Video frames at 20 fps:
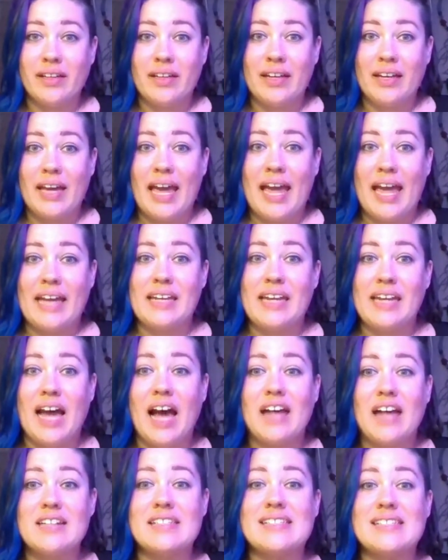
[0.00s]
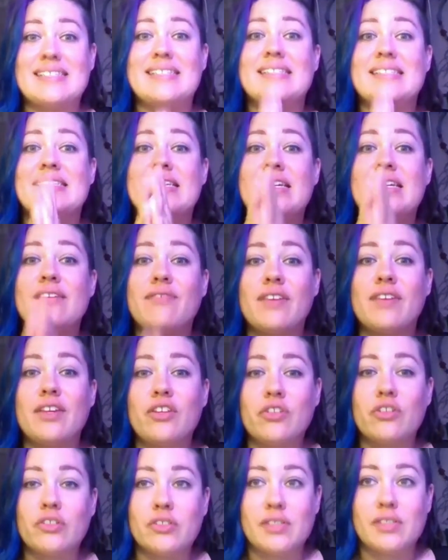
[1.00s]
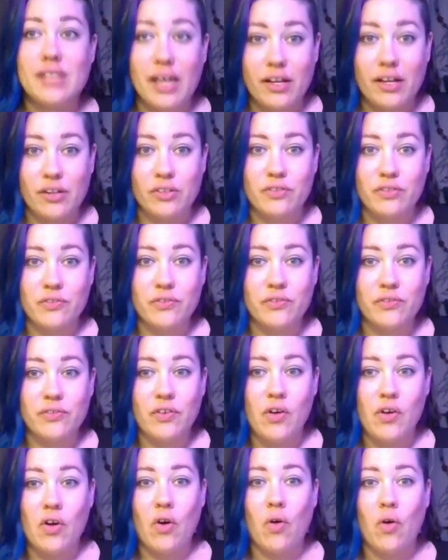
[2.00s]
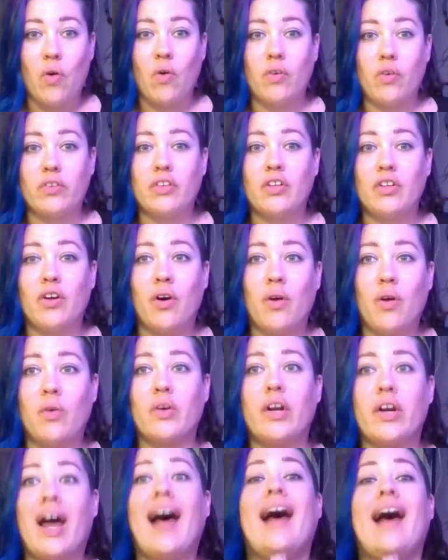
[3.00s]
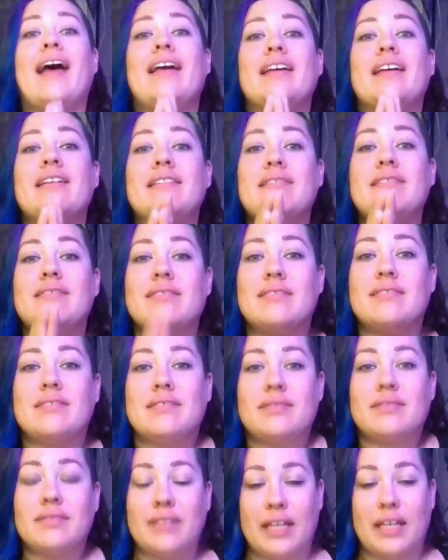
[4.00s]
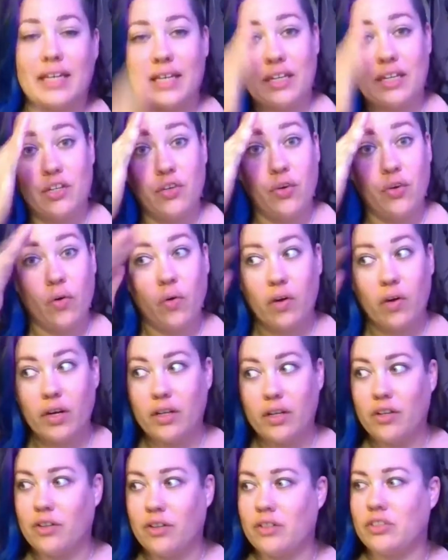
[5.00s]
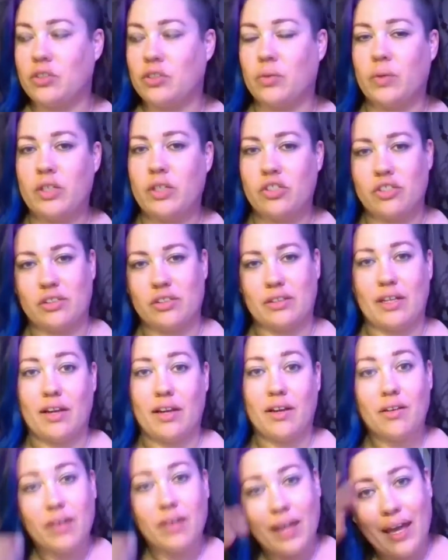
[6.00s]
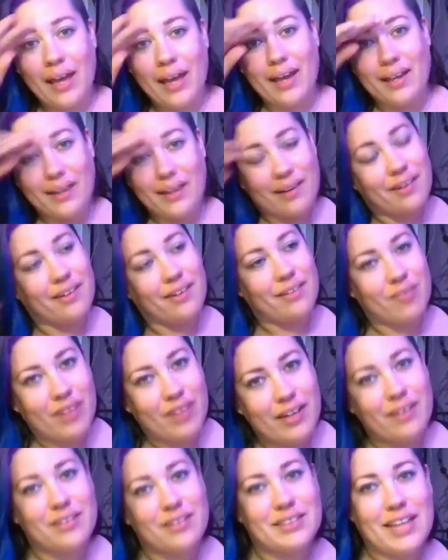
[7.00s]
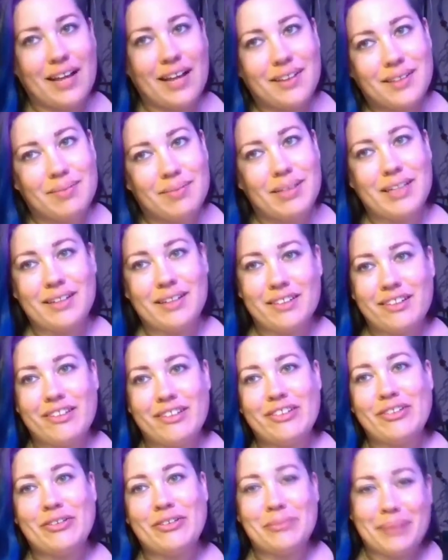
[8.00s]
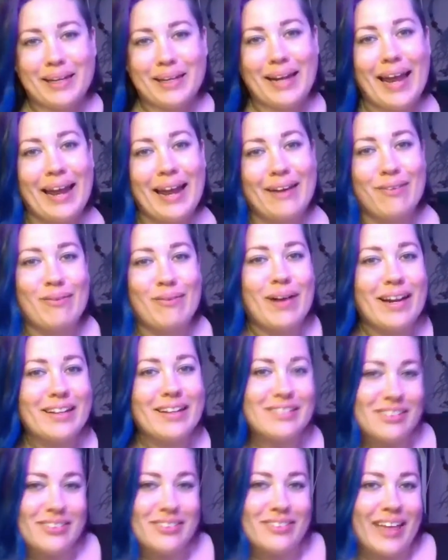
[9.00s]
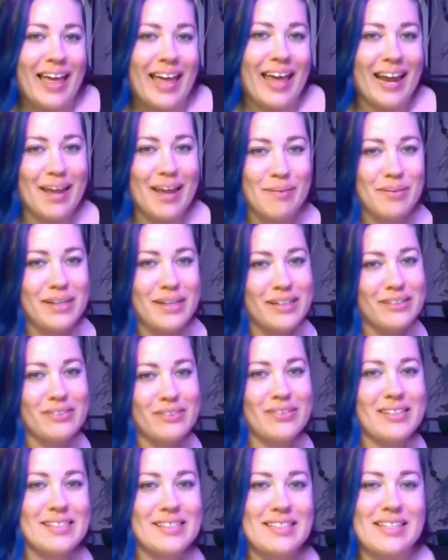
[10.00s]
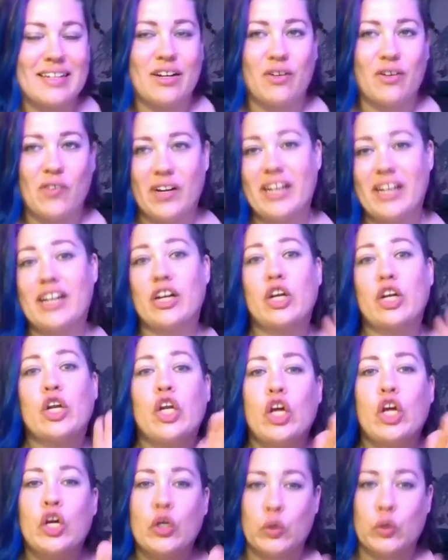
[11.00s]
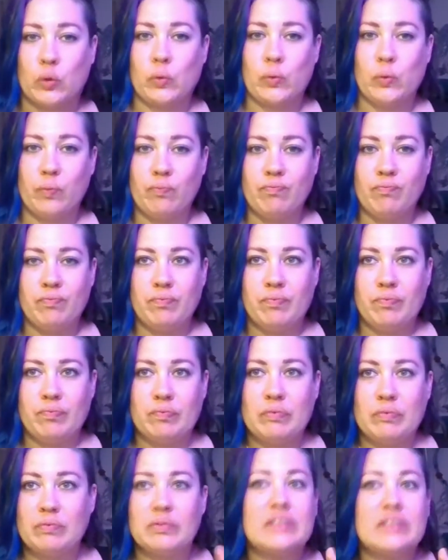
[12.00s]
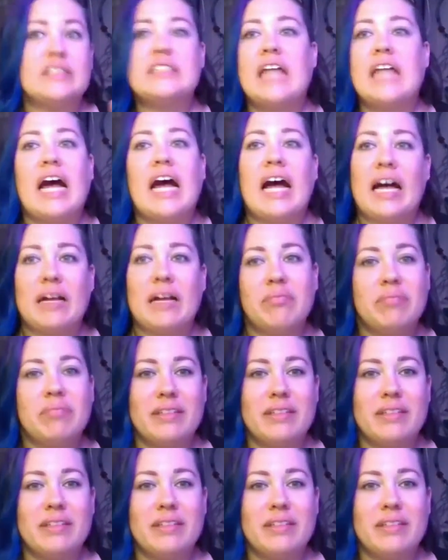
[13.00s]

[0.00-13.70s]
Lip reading: and not deceiving yourself, or not ignoring your intuition, okay, here's what you're telling me to do, but I don't want to do that. I'm going to do this thing over here. No. Stop.